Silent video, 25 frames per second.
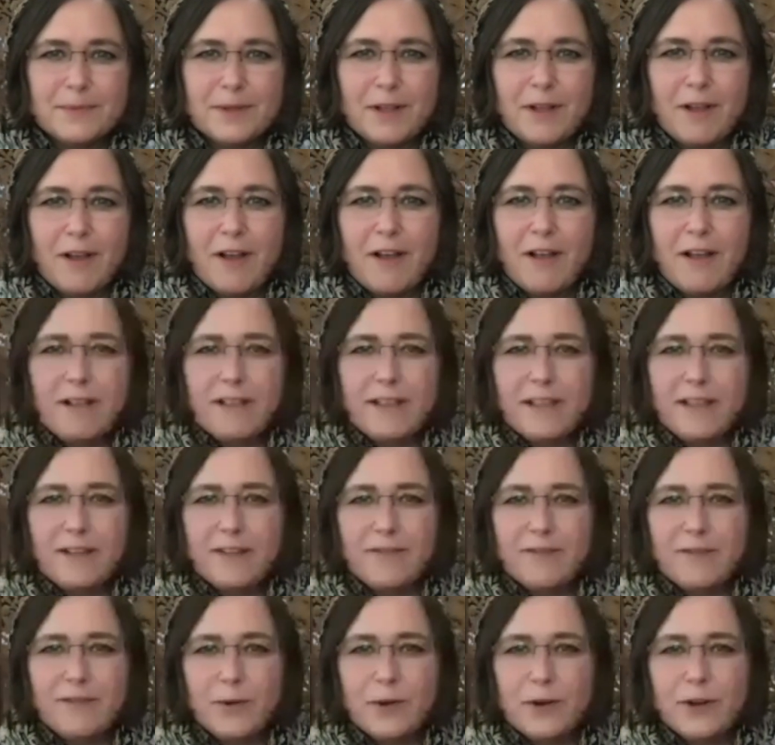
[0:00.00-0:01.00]
calling
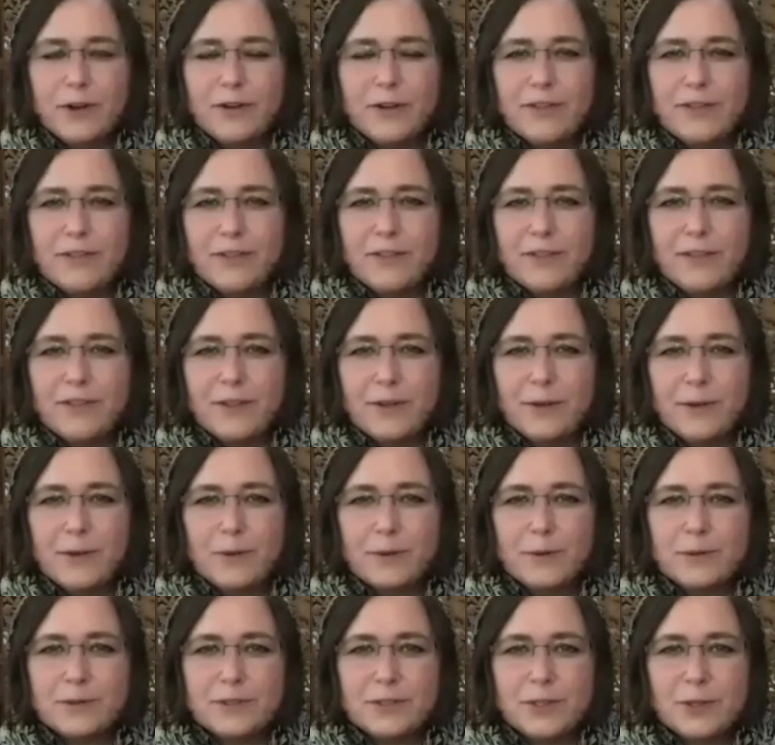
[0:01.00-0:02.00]
forth
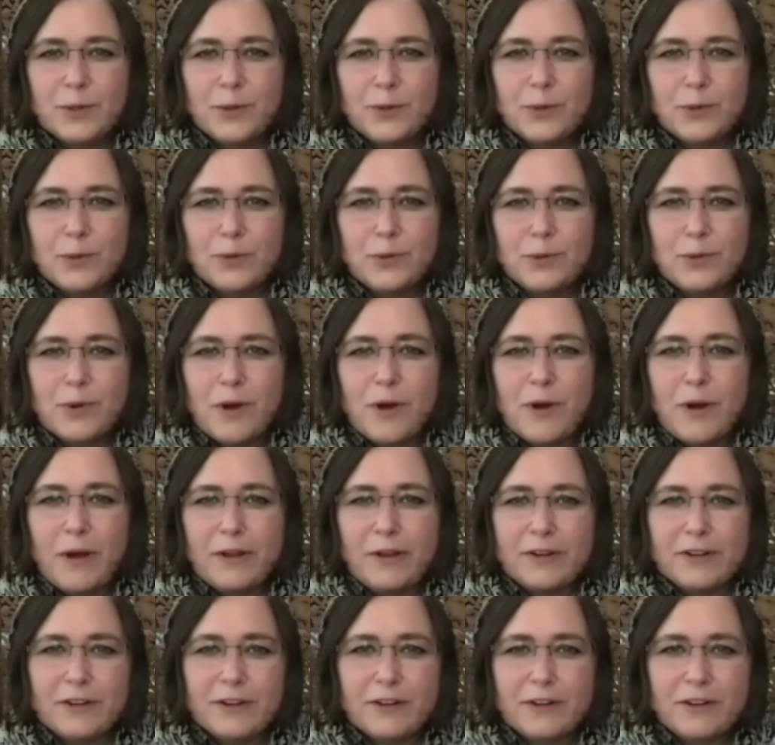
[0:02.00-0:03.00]
those who
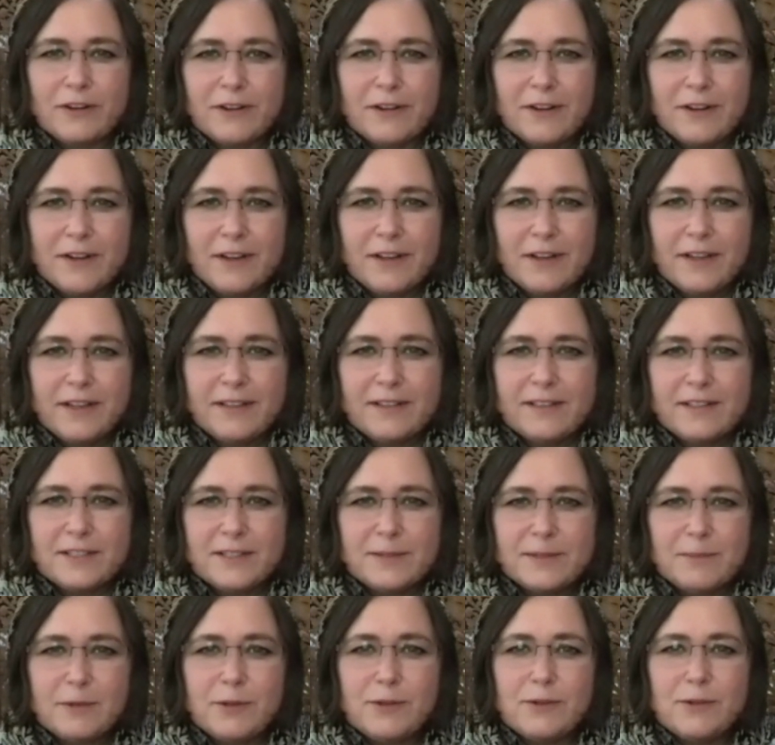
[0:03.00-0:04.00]
honor this
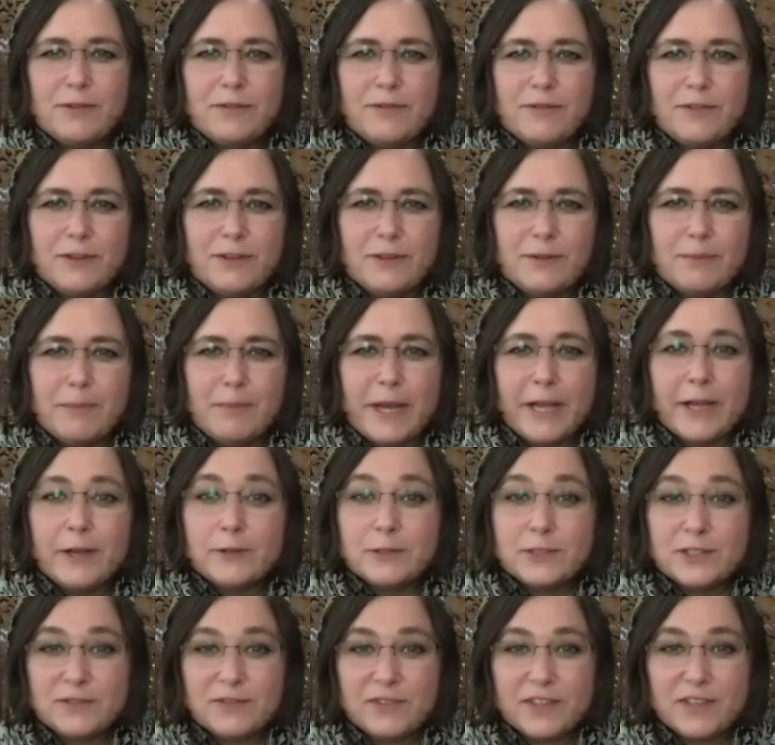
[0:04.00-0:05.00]
beautiful
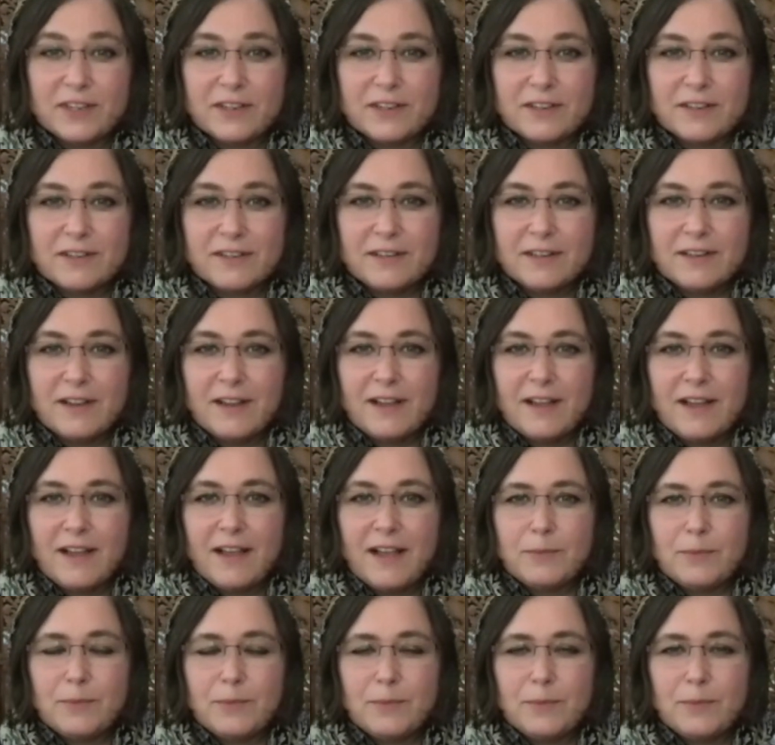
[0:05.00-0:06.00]
biosphere
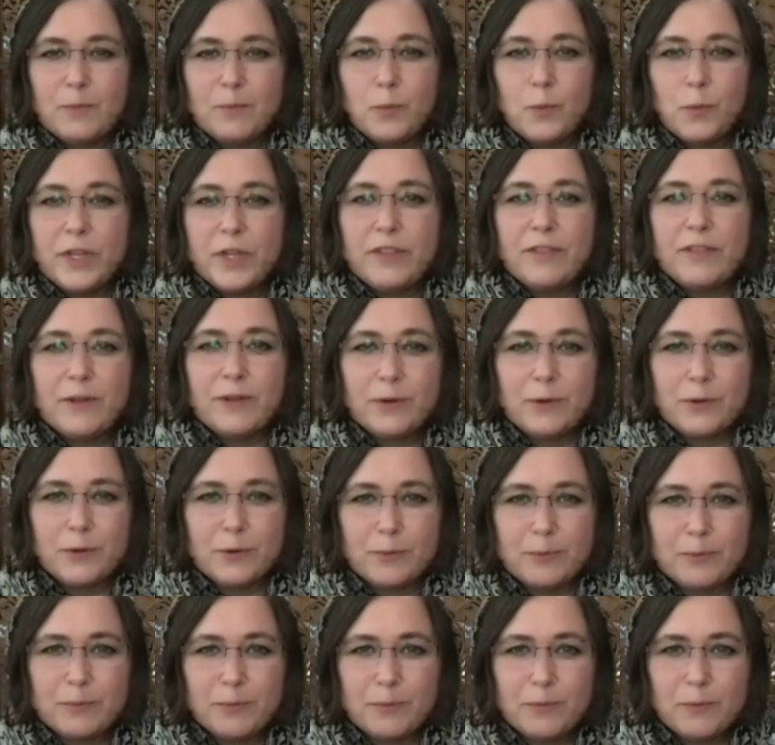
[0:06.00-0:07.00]
with
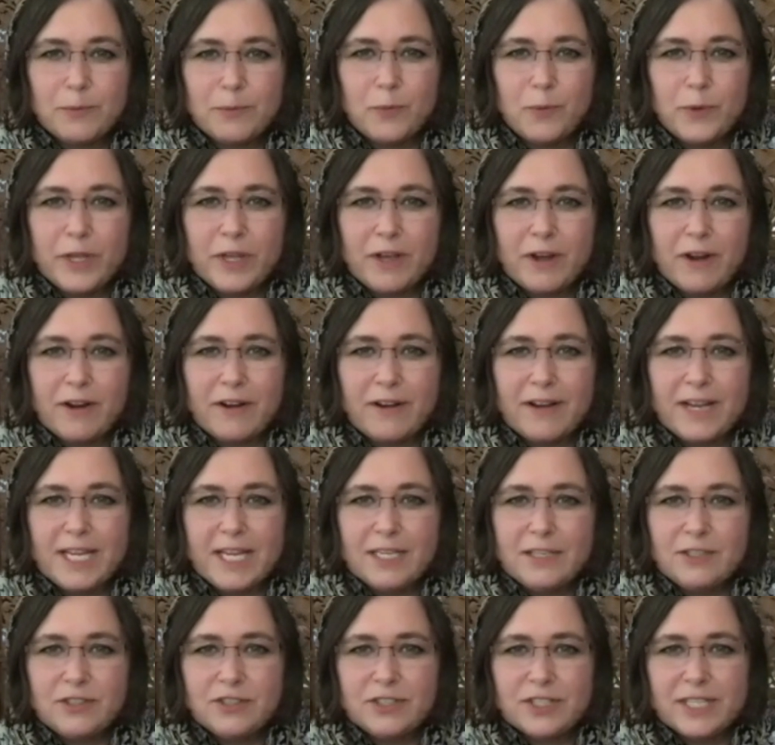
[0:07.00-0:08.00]
whom we are
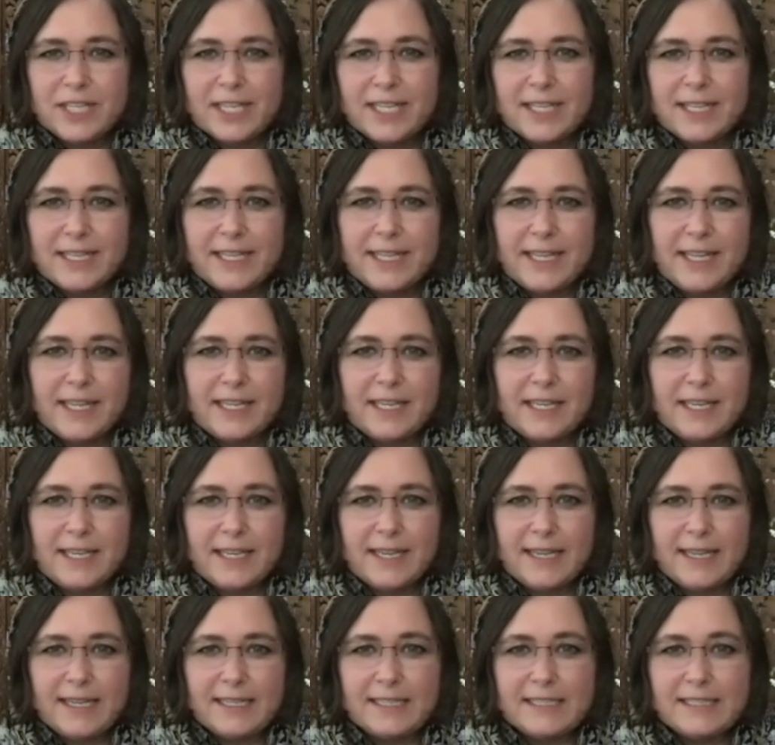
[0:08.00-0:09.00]
intricately and
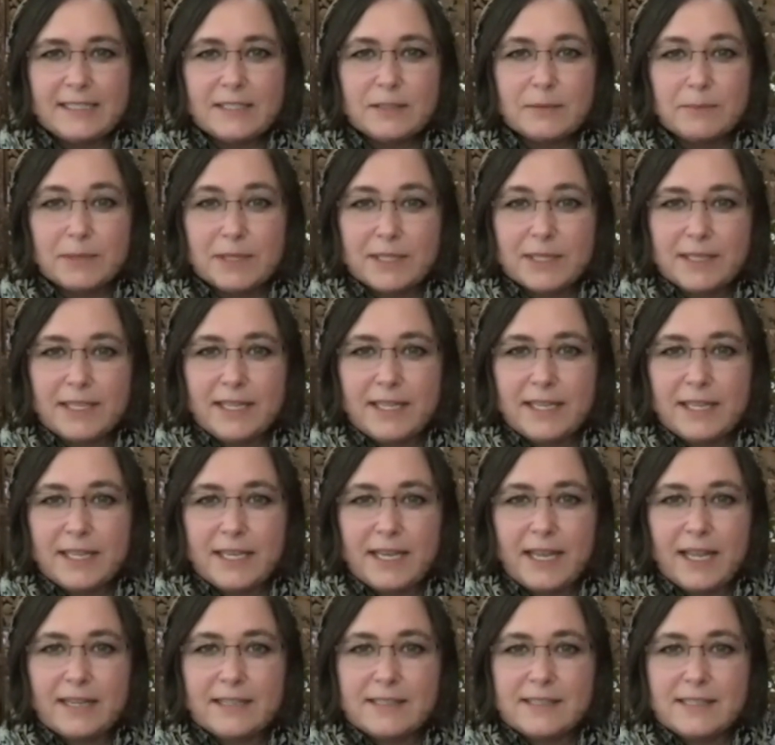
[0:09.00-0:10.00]
intimately
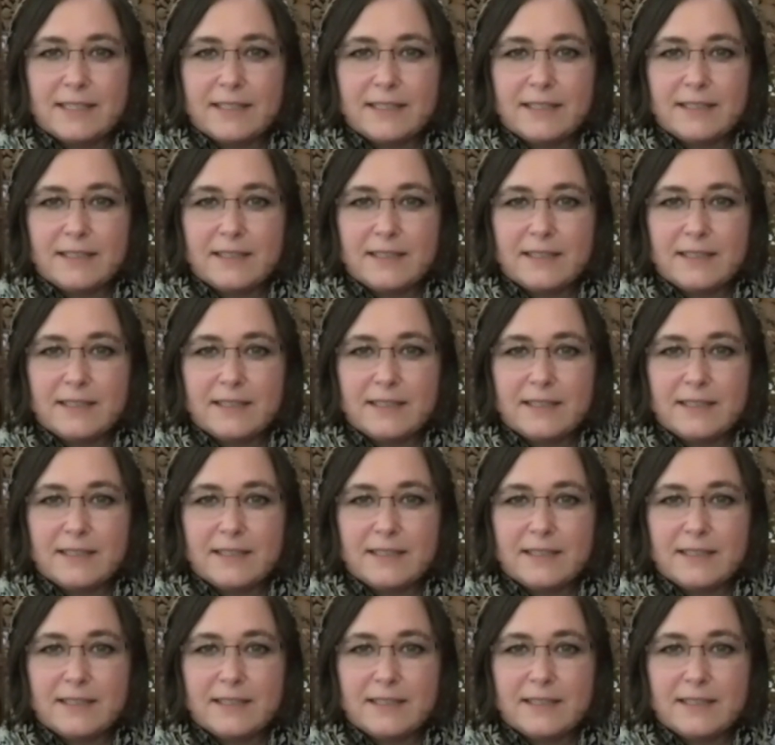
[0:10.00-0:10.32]
connected,